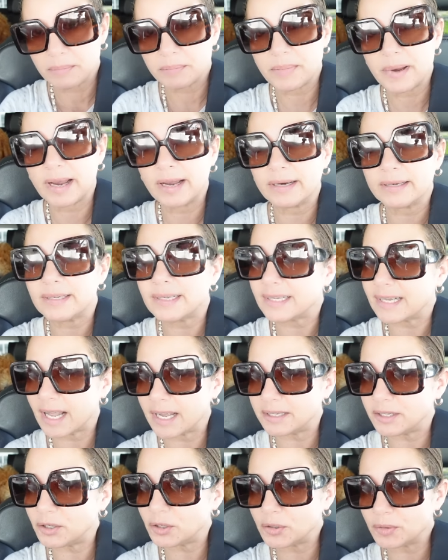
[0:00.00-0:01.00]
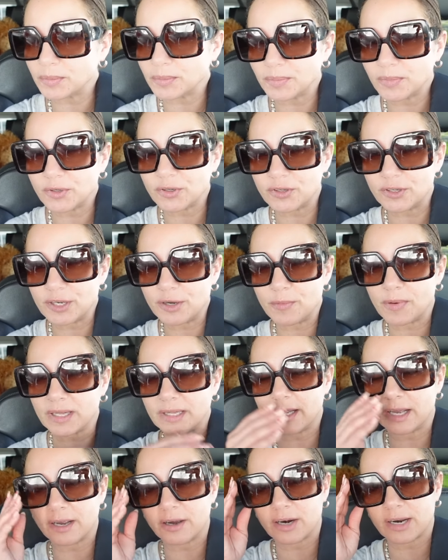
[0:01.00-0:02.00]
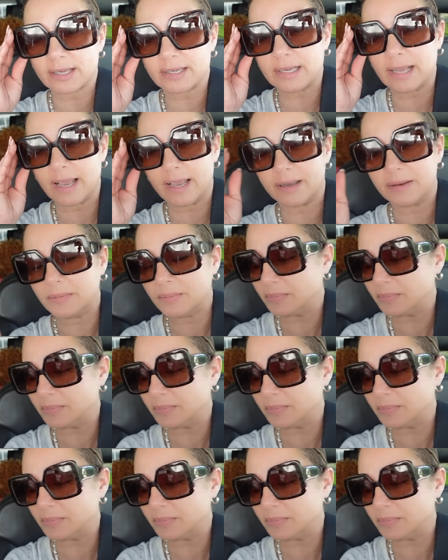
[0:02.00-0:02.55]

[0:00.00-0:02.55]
But stay tuned to see what they're gonna say.